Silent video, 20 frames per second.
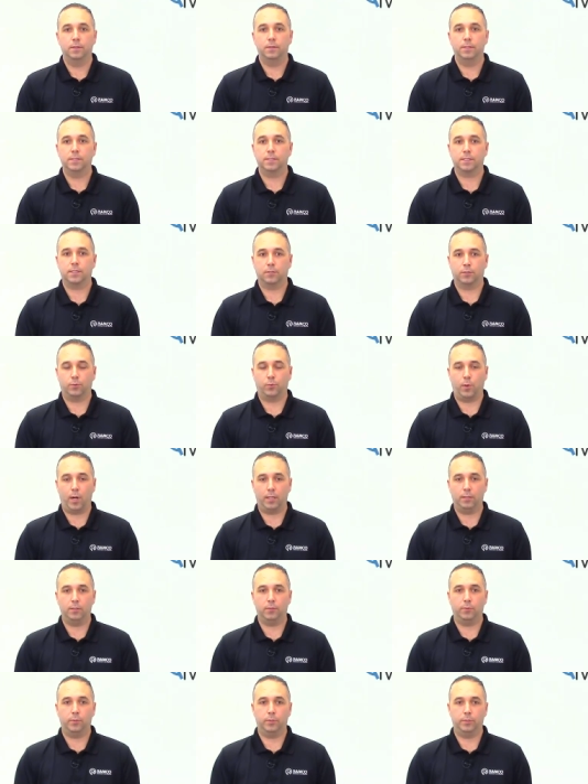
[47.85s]
This can
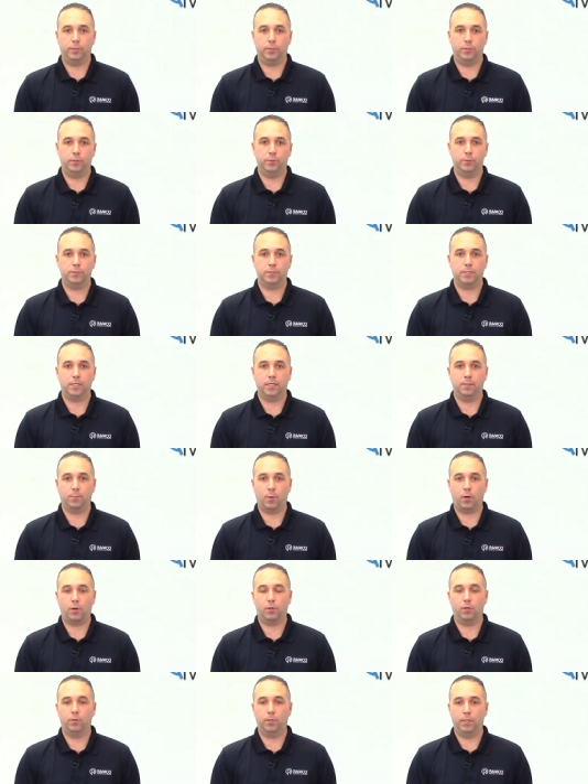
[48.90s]
greatly reduce
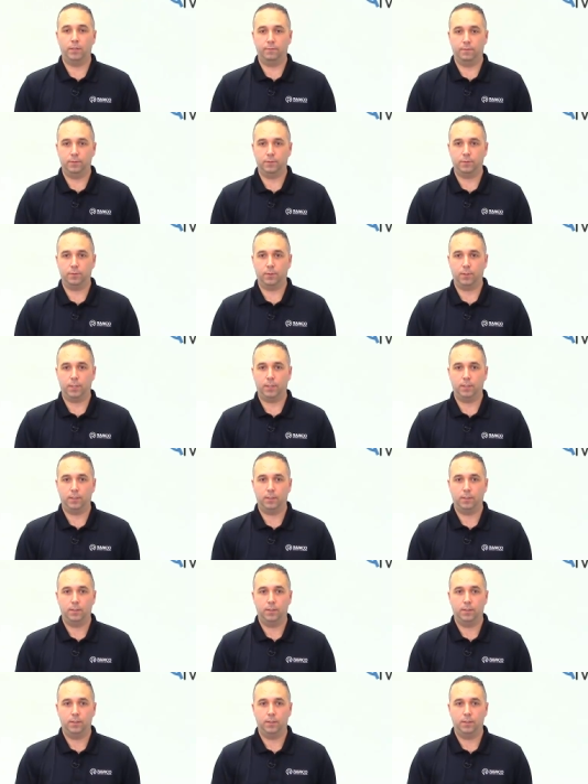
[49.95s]
MRO inventory.